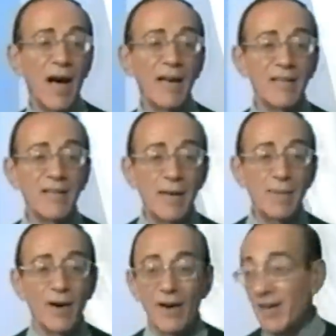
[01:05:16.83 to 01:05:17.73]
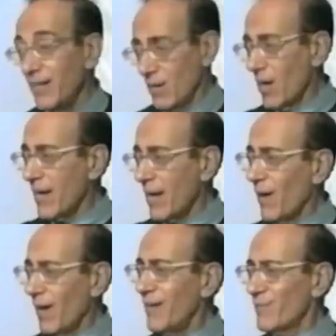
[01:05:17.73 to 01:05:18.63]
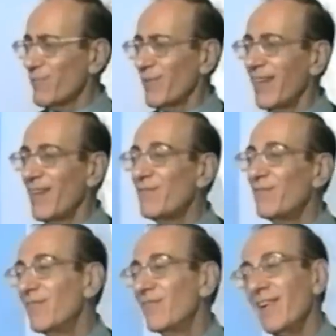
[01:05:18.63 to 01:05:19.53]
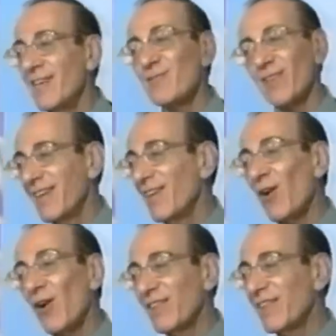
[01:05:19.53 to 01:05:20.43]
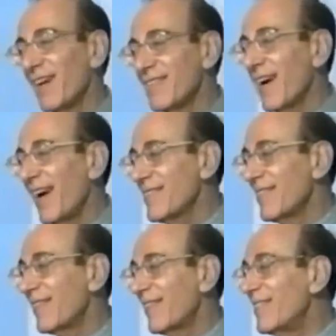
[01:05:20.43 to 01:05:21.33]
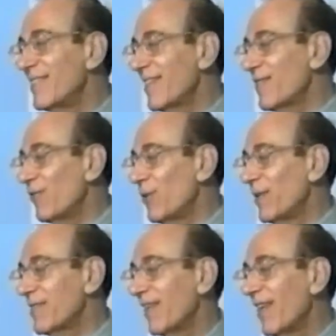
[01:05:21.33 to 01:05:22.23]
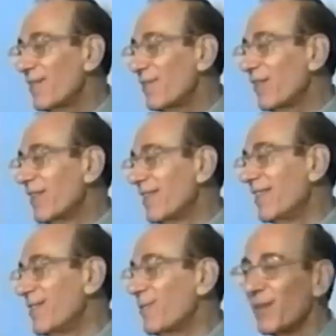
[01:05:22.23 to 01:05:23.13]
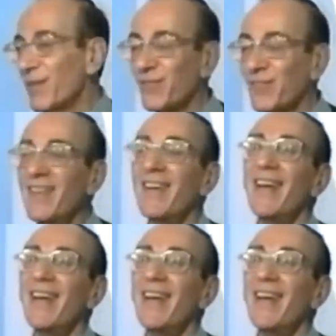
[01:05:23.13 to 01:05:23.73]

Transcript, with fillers: Anil came out, and he's came out, and he's really a he's really an awfully nice guy. He has a good sense of humor. He's a lot of fun. He's wonderful.